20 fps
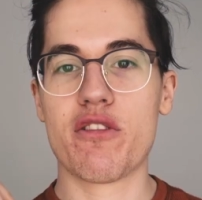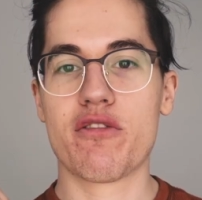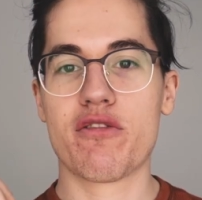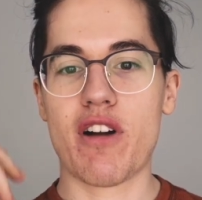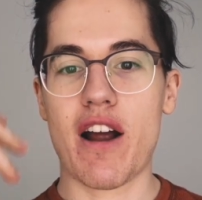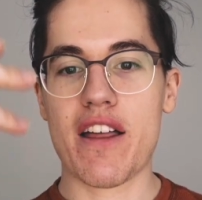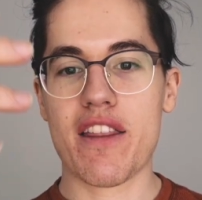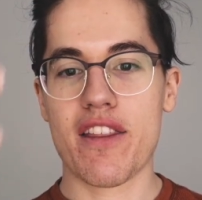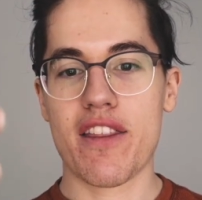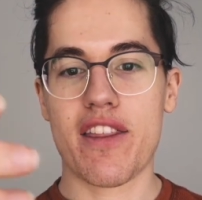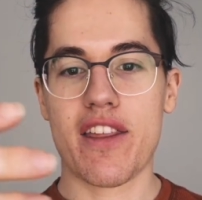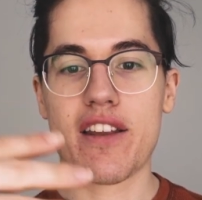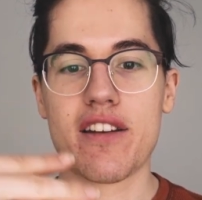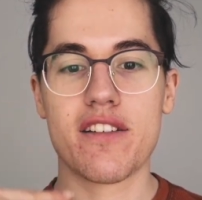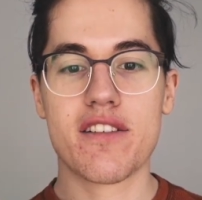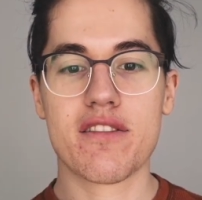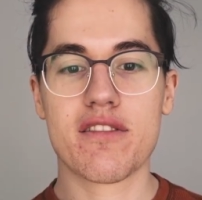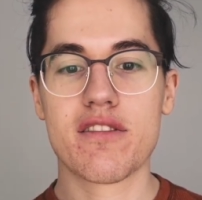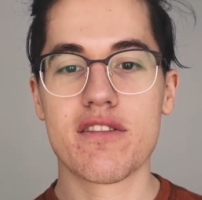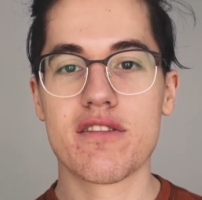rather
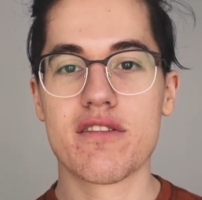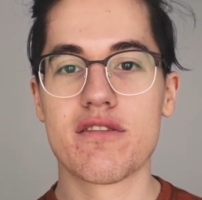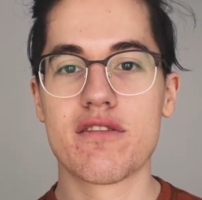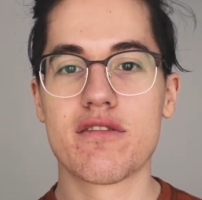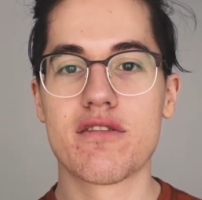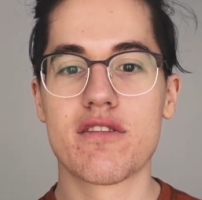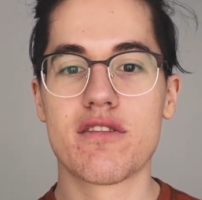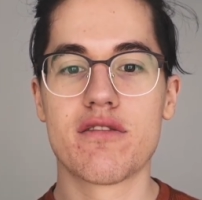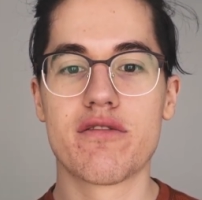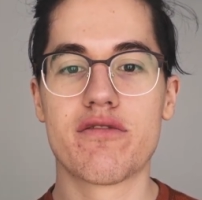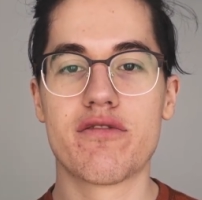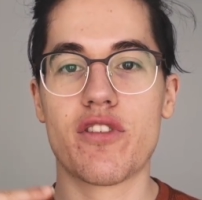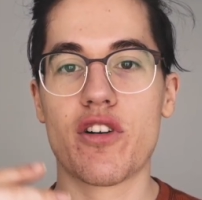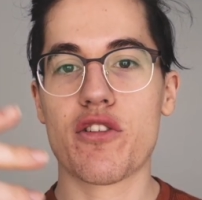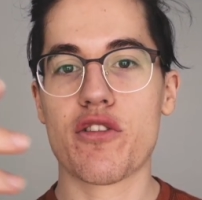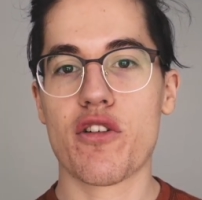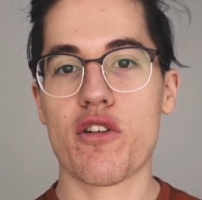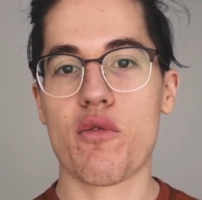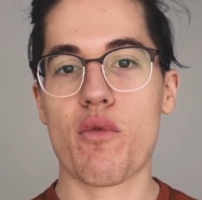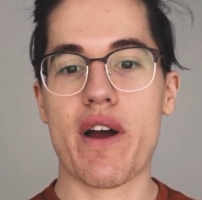than
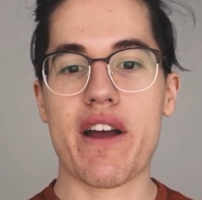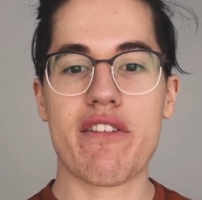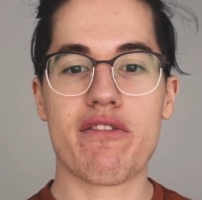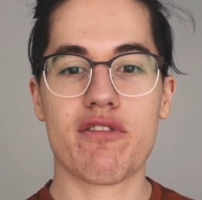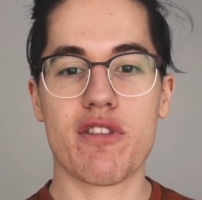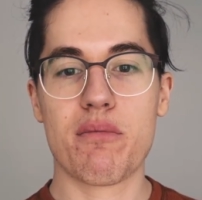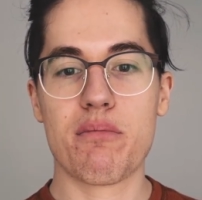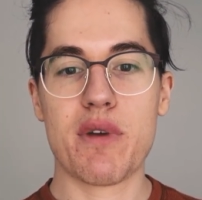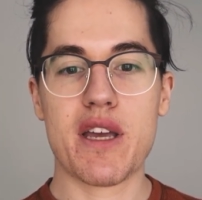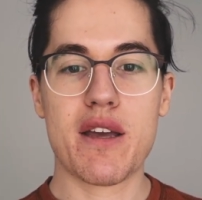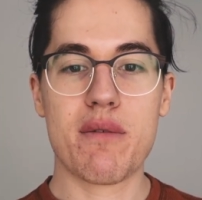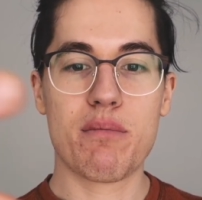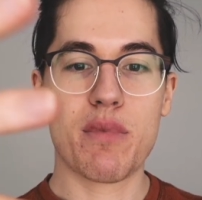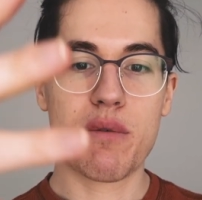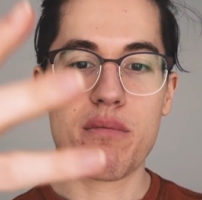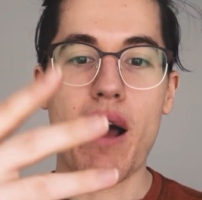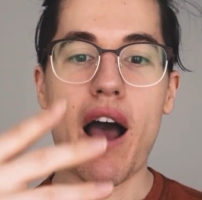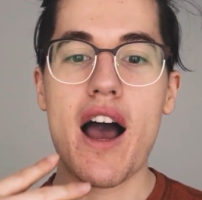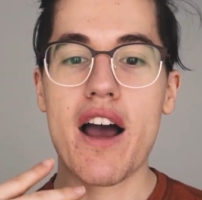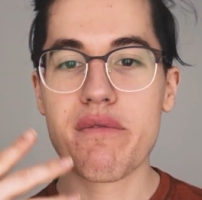further away from me,
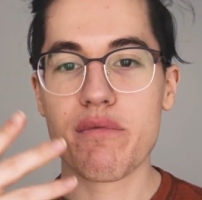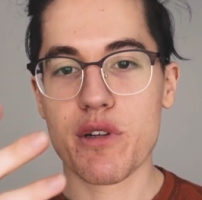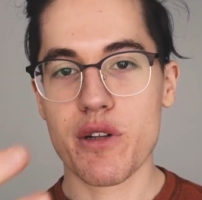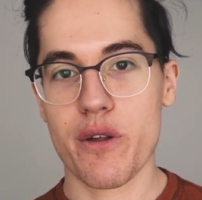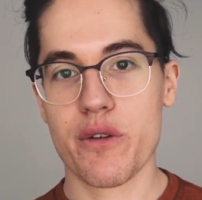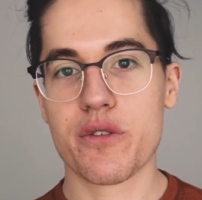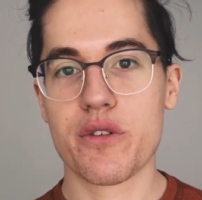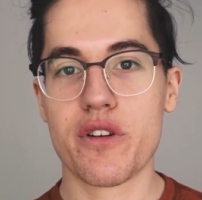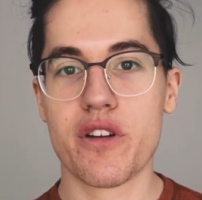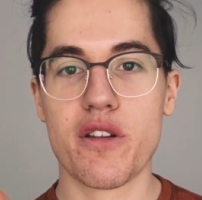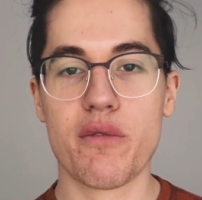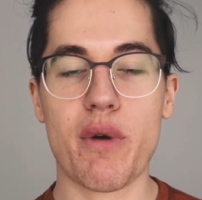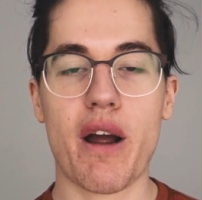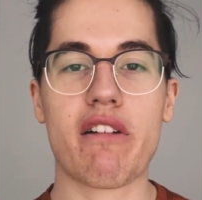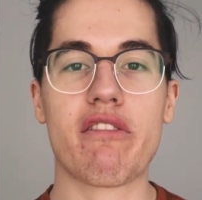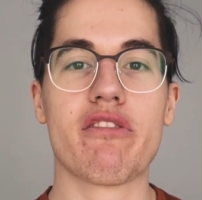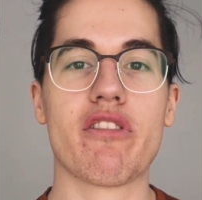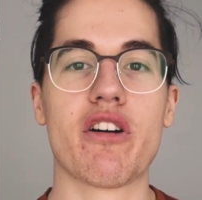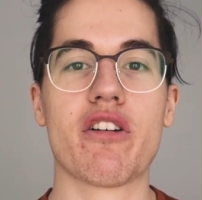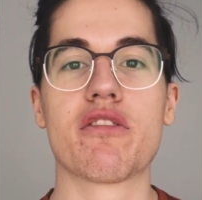but I'm closer to the
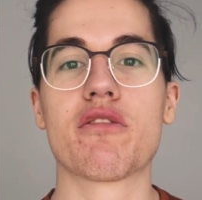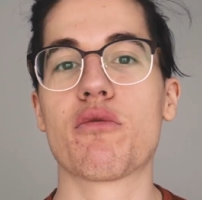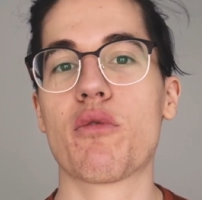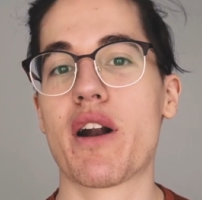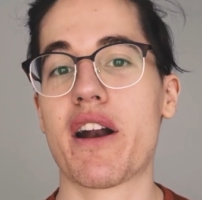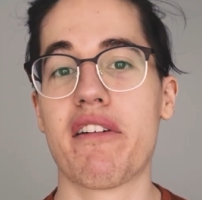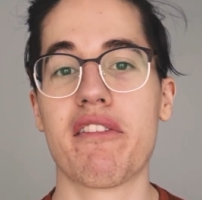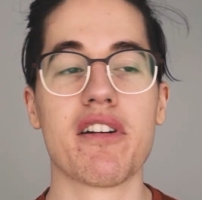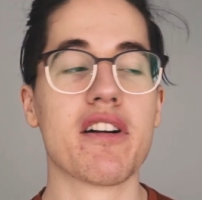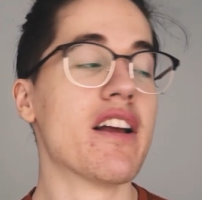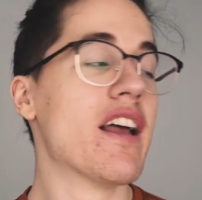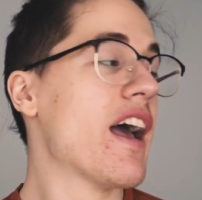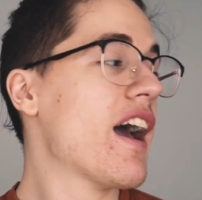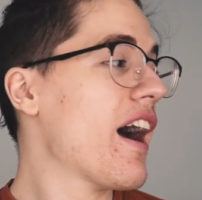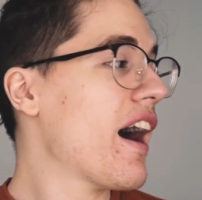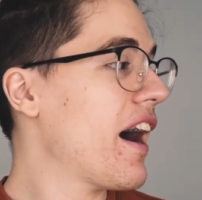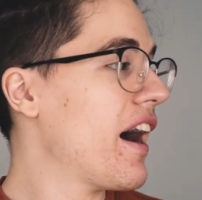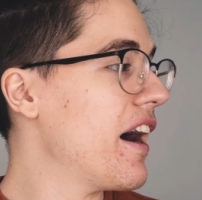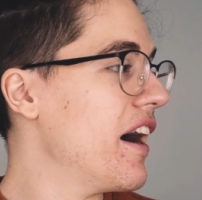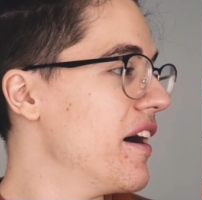microphone, whatever.
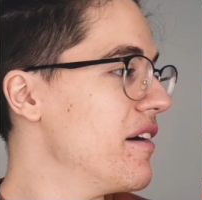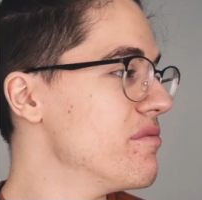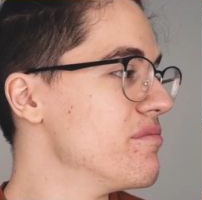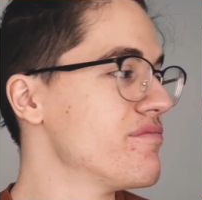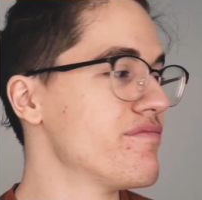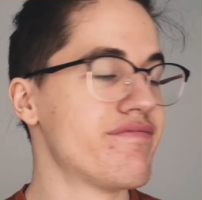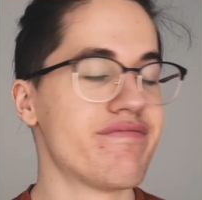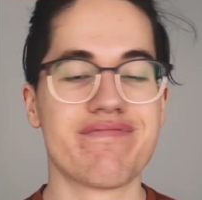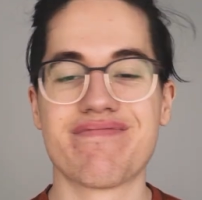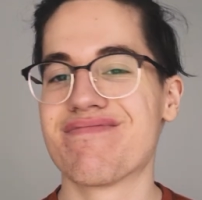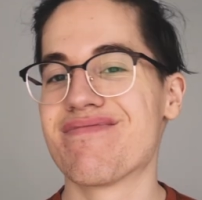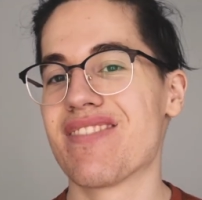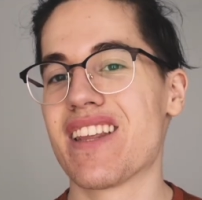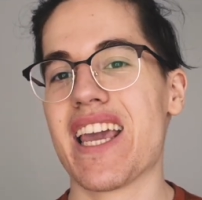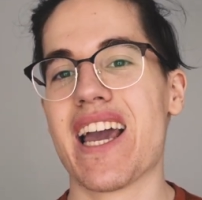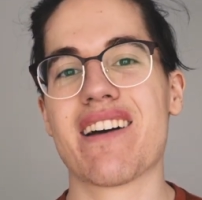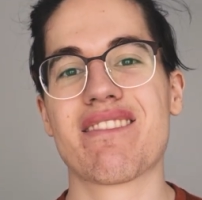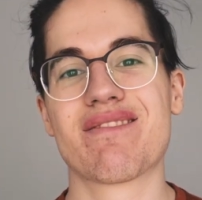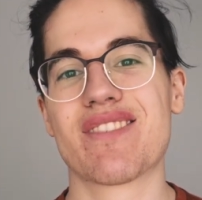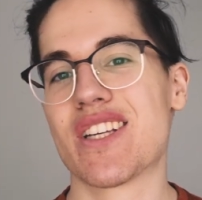Yeah,
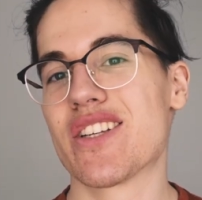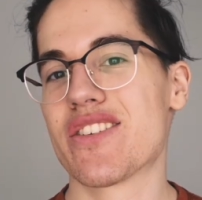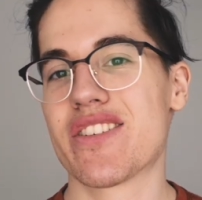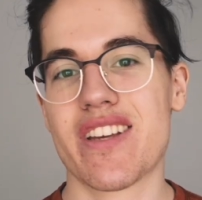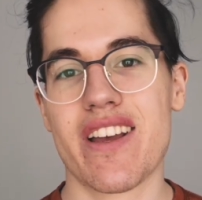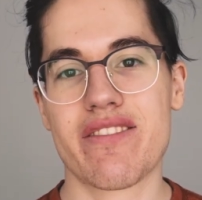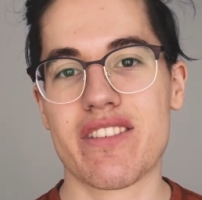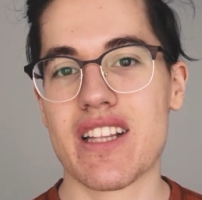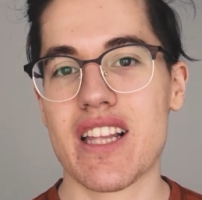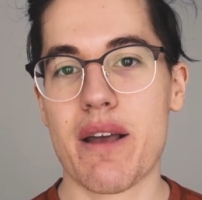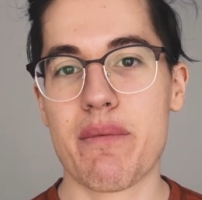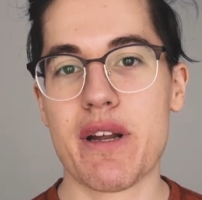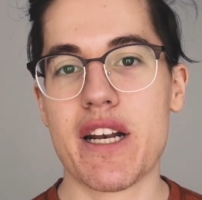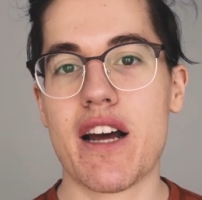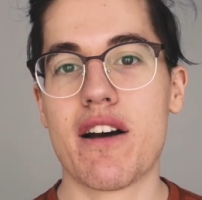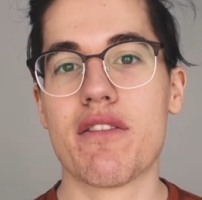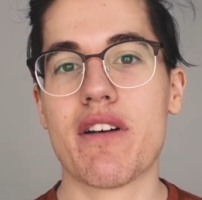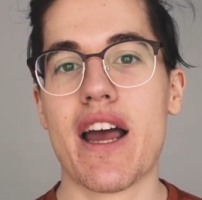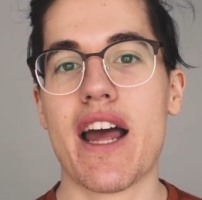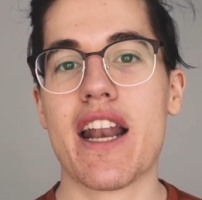you'll just have to let me know.
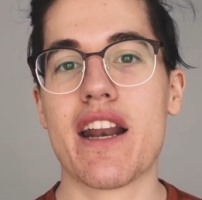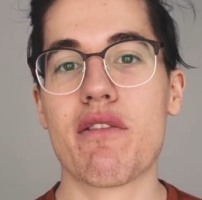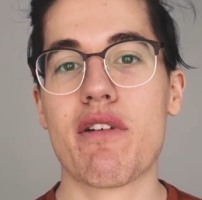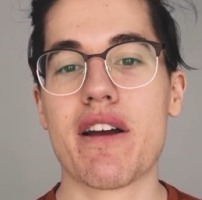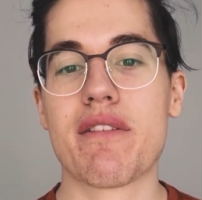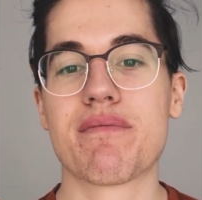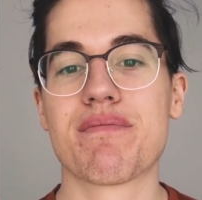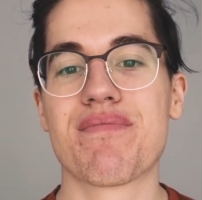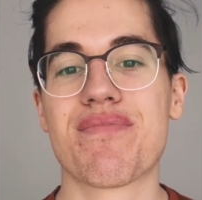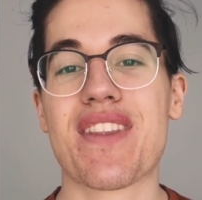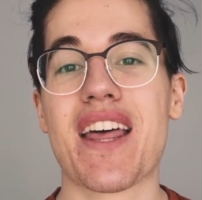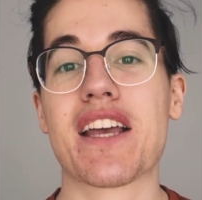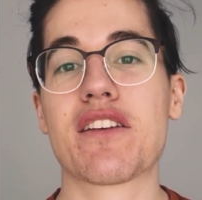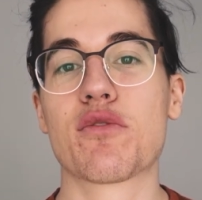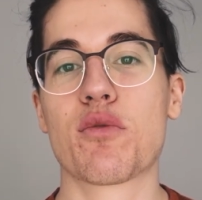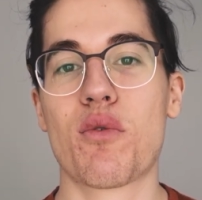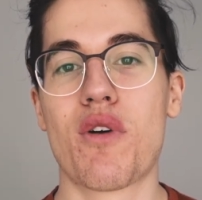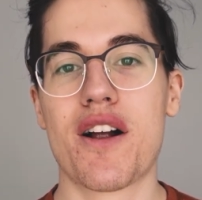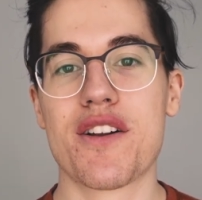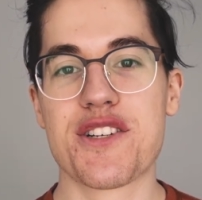Anyway, thanks
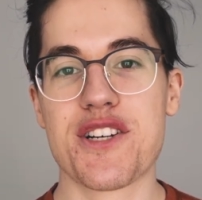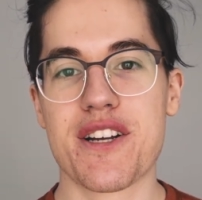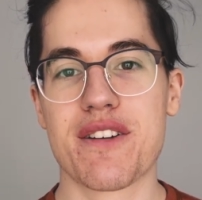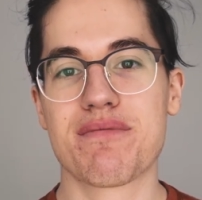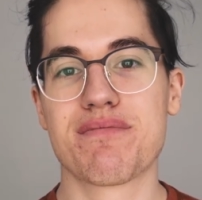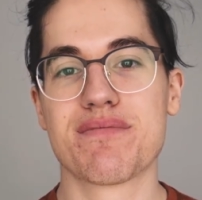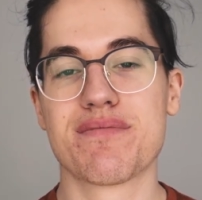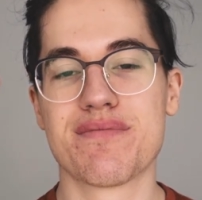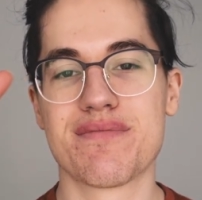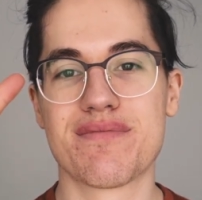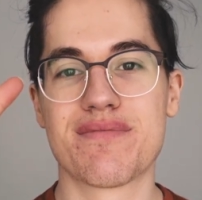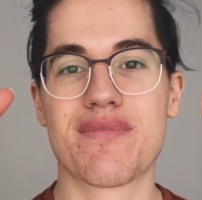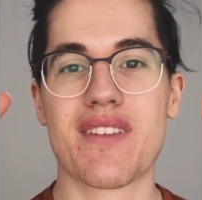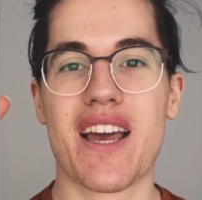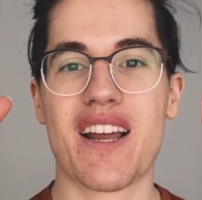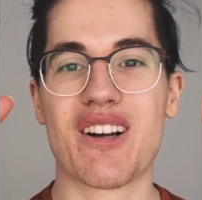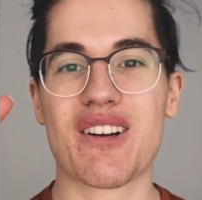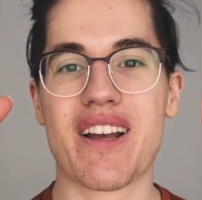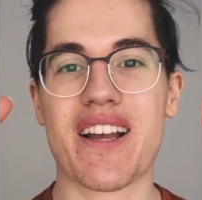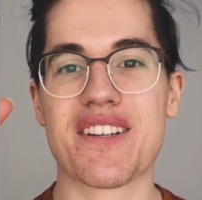for watching,
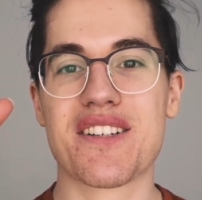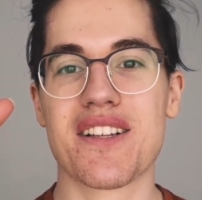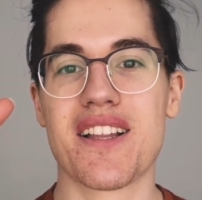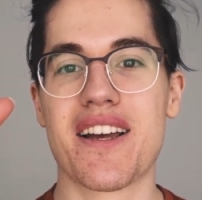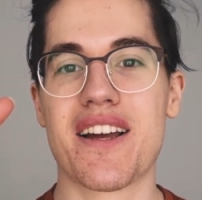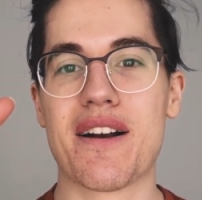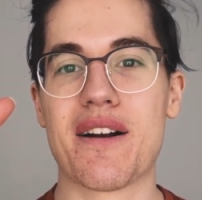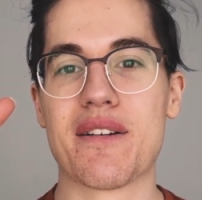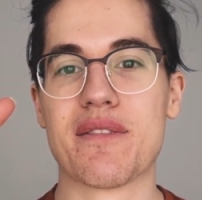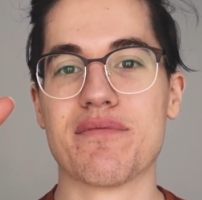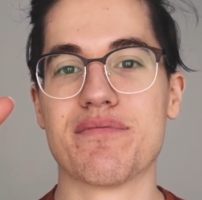and I'll catch you later.